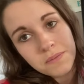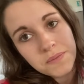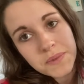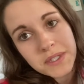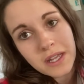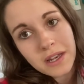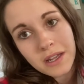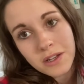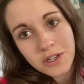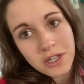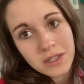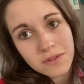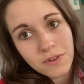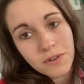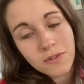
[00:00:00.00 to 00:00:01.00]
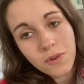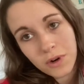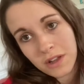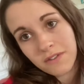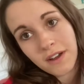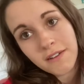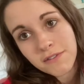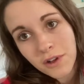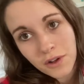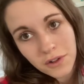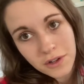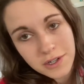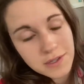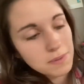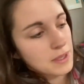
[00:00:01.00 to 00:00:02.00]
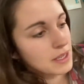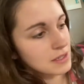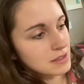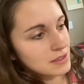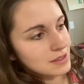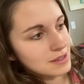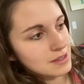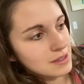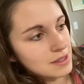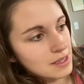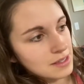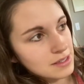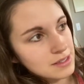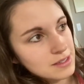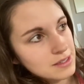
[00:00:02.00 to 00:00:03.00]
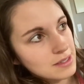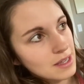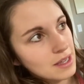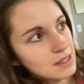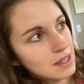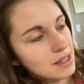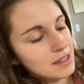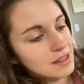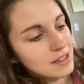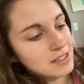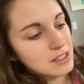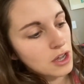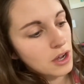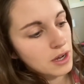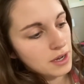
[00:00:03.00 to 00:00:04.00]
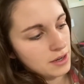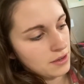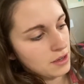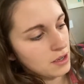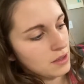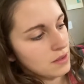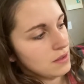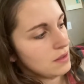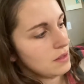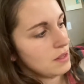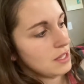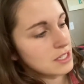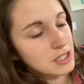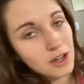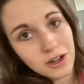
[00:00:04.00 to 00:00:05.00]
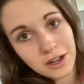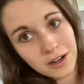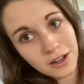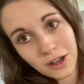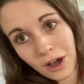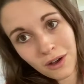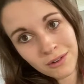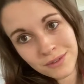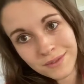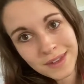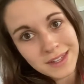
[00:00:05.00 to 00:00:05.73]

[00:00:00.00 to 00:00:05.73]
skinny jeans for $45 because that's not gonna go.